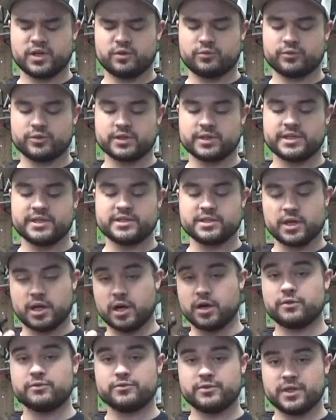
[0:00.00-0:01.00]
release
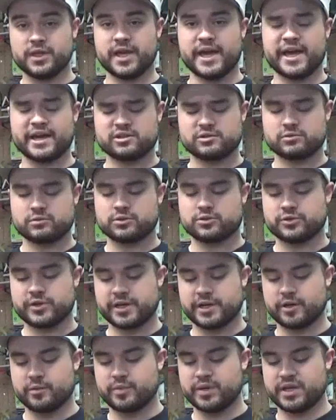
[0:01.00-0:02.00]
of the actual
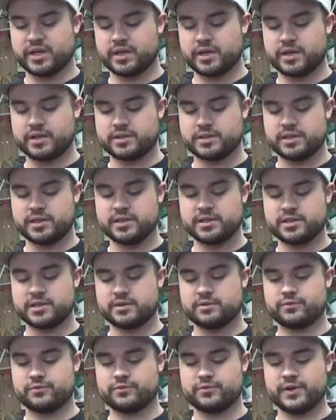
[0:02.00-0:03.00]
trigger, because it is
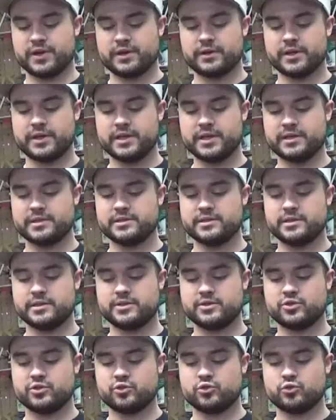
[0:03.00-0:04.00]
very easy
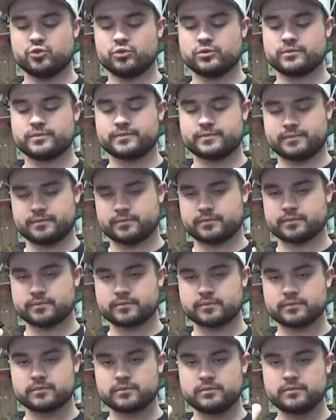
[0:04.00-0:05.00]
to
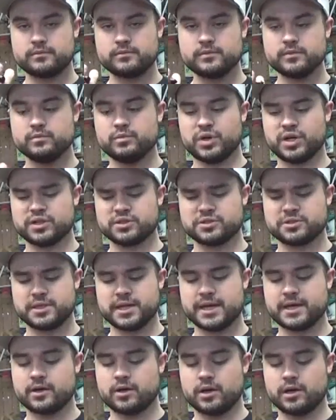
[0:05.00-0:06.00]
punch
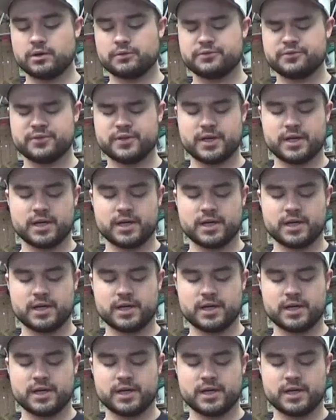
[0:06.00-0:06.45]
that off